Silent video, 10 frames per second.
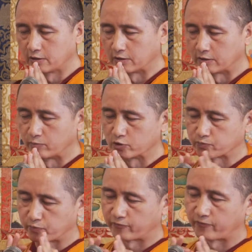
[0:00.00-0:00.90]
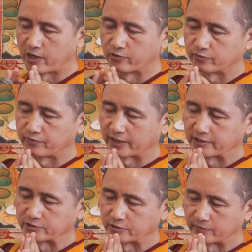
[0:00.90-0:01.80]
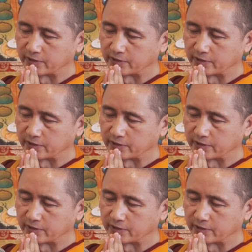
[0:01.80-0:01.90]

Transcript: uh, most profound practice of